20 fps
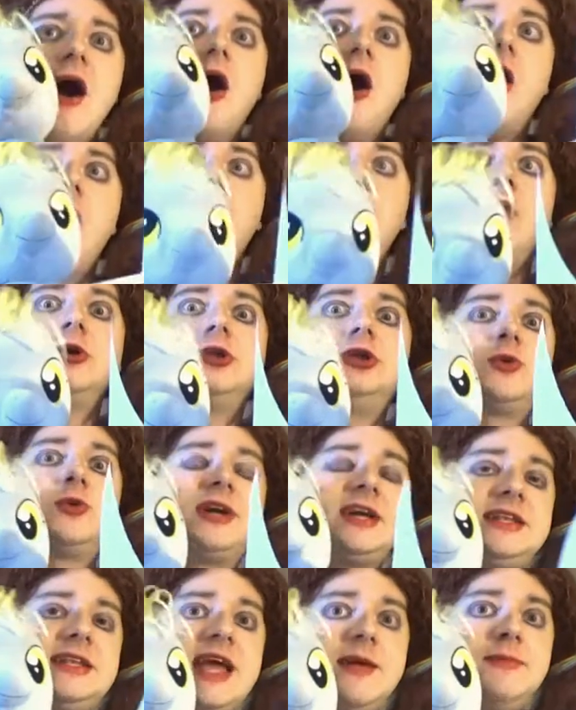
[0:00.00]
Oh, you
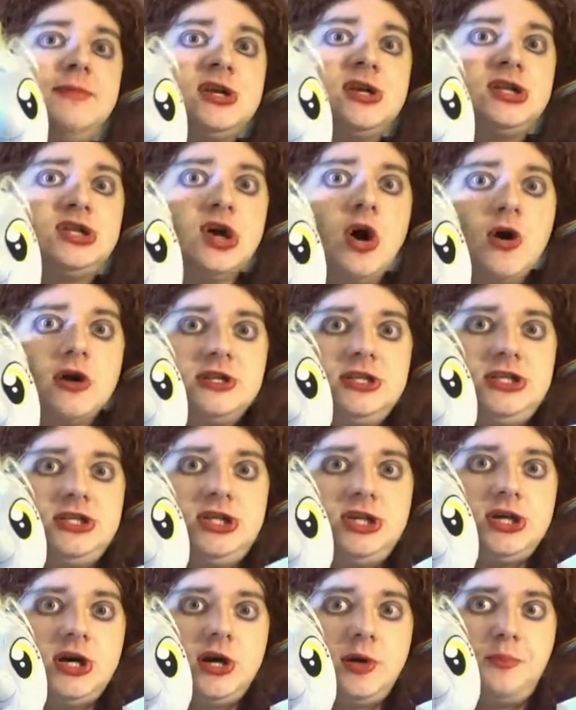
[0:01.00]
could name your dog
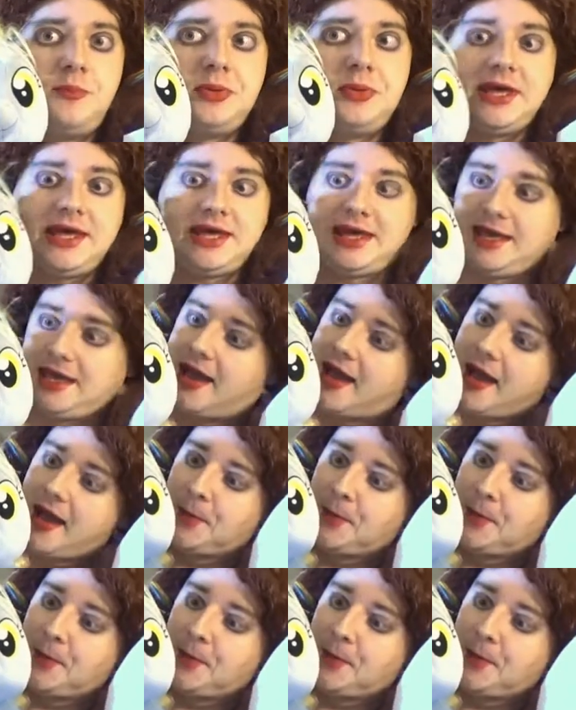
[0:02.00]
Derpy.